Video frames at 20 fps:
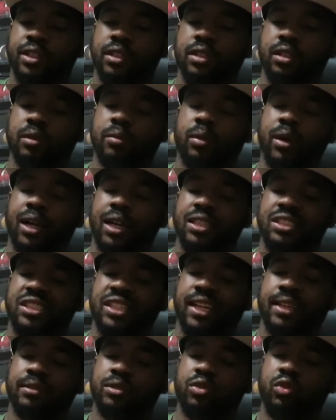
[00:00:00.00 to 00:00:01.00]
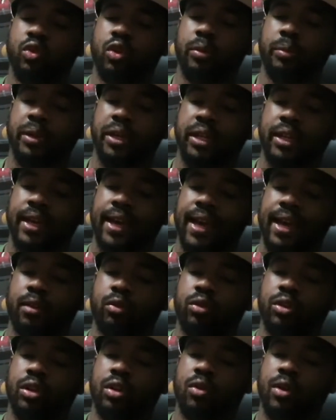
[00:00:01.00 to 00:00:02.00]
LeBron James grew up in
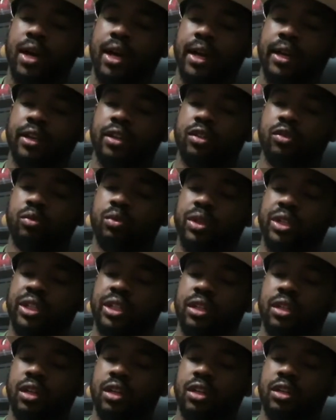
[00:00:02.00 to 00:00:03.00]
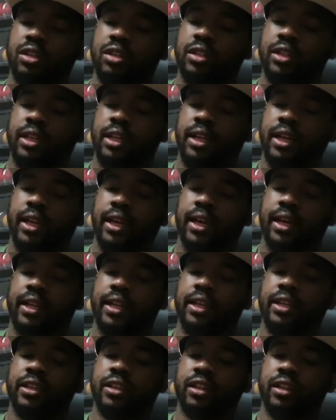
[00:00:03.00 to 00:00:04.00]
Akron, Ohio, where he learned at
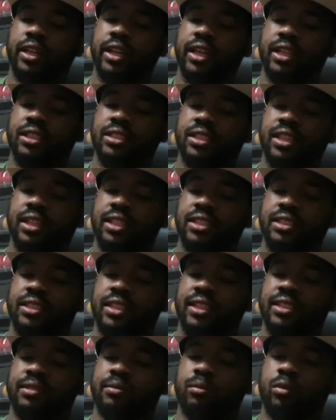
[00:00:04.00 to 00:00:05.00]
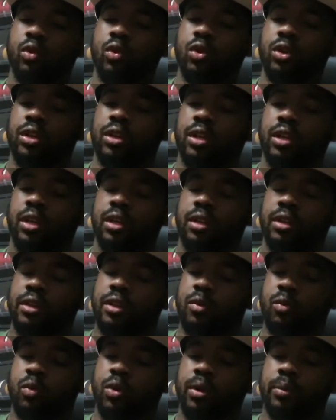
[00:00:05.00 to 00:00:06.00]
a young age that it takes more
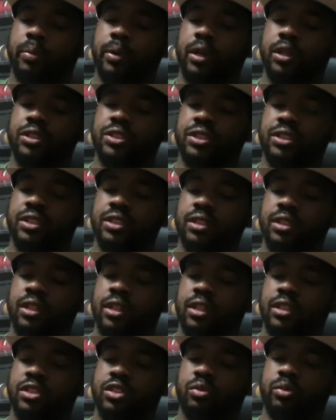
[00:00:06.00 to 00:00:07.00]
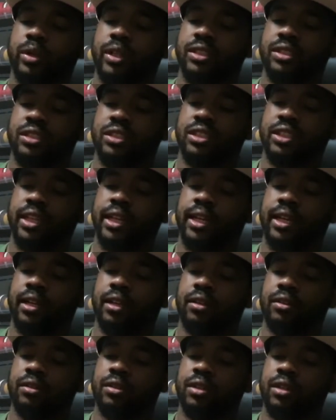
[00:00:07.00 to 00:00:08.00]
than one person to raise a
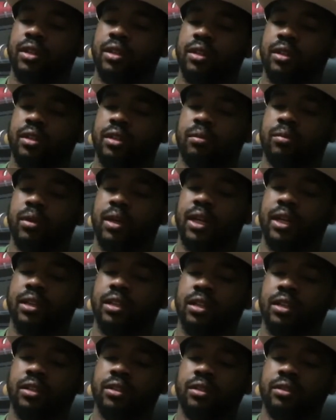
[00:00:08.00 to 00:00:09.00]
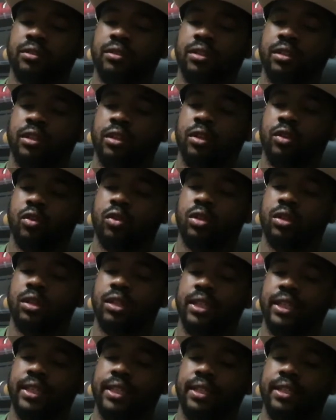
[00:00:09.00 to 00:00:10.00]
child. LeBron
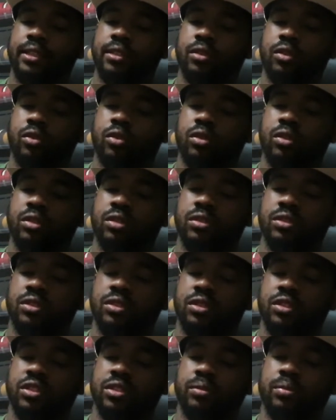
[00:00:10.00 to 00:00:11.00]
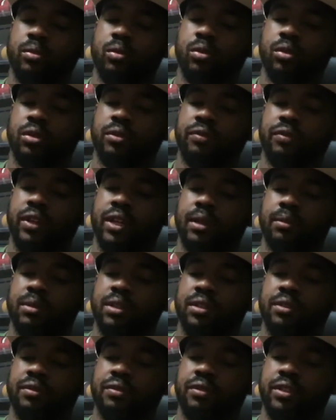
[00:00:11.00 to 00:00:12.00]
leaned on the support of
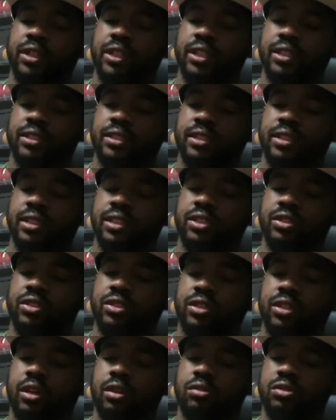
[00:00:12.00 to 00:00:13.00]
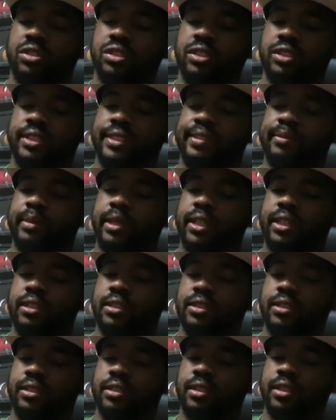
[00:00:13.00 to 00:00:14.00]
family and friends, teachers, coaches,
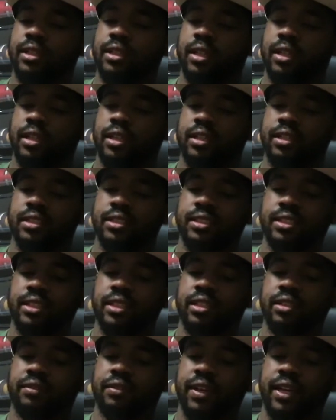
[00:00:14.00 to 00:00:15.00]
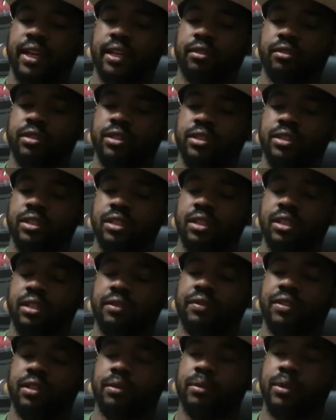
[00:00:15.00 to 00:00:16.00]
teammates, the city of Akron to
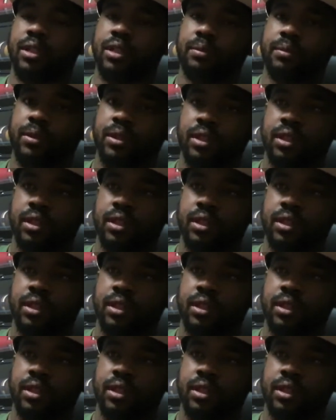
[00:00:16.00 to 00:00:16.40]
lift him up